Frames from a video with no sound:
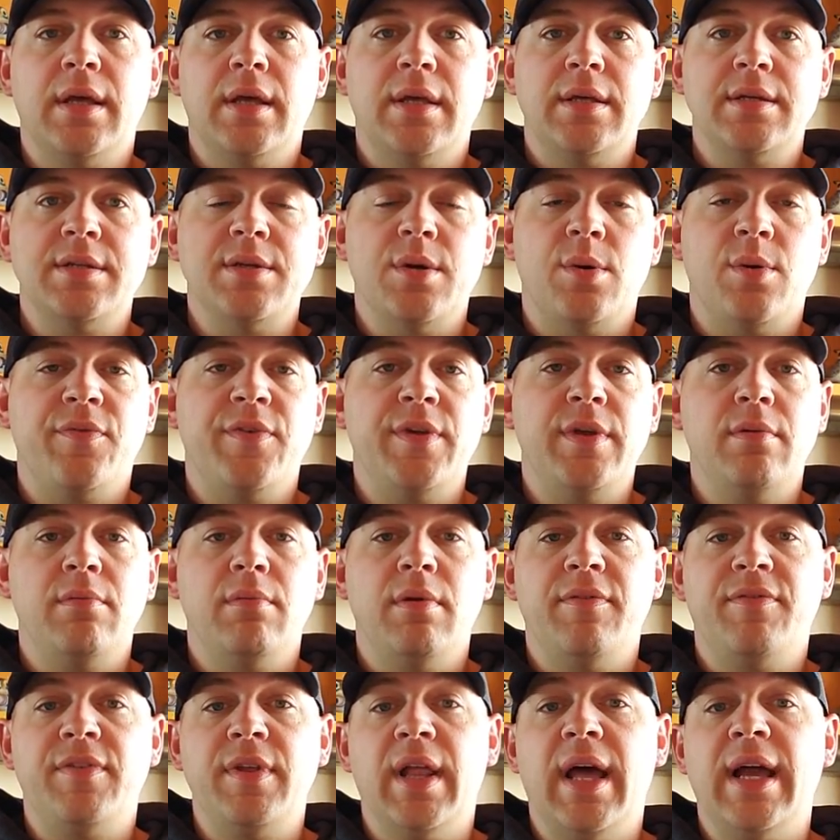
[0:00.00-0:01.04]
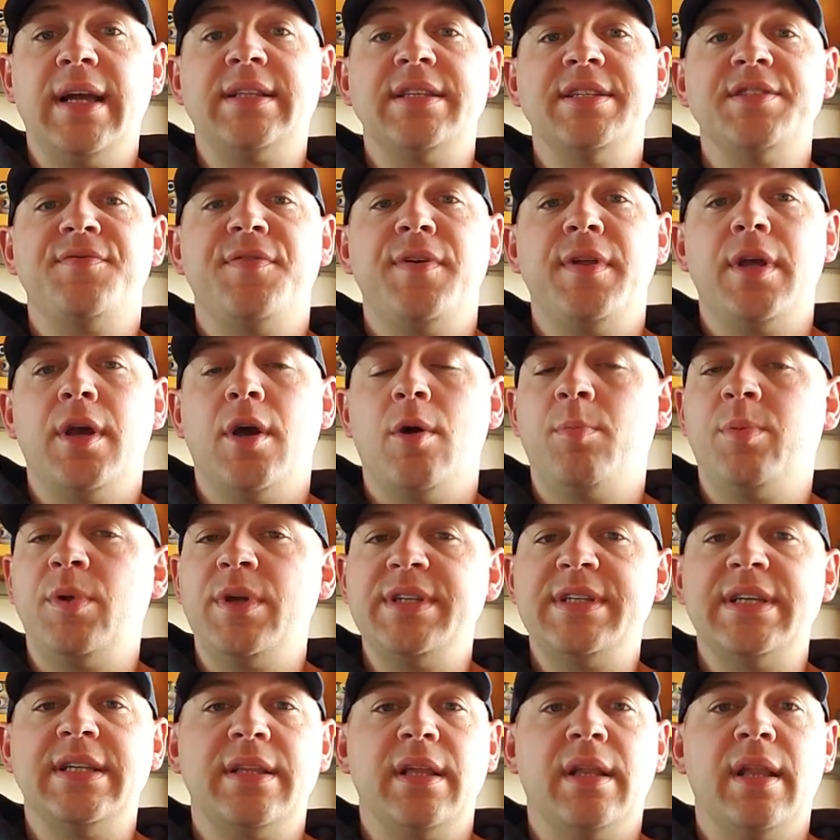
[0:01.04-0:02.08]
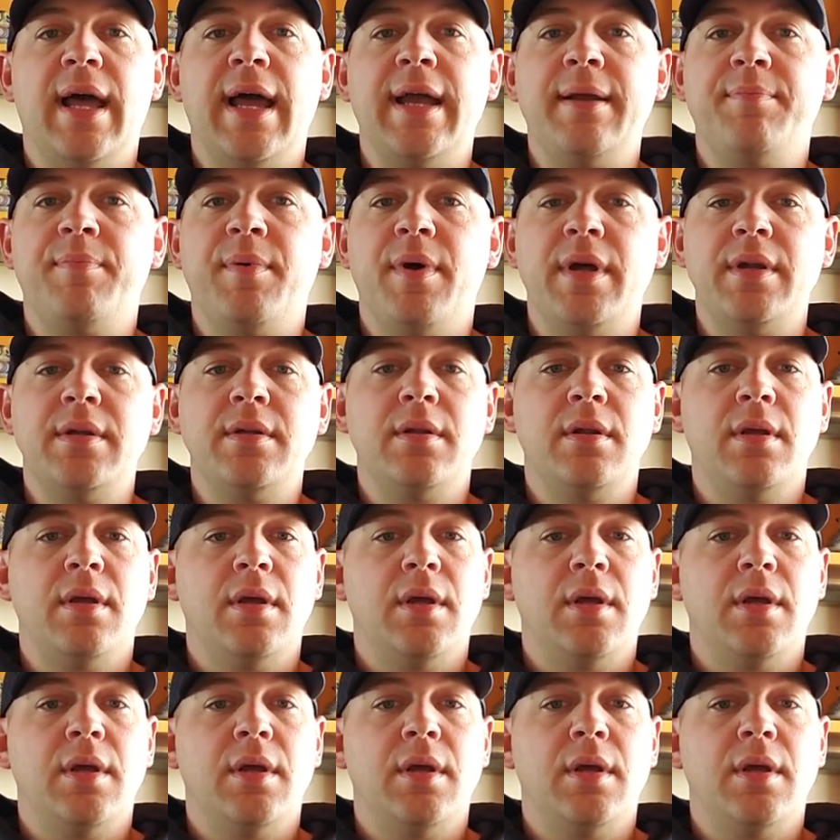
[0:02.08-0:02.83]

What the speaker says: So if you like this video, please hit the like button.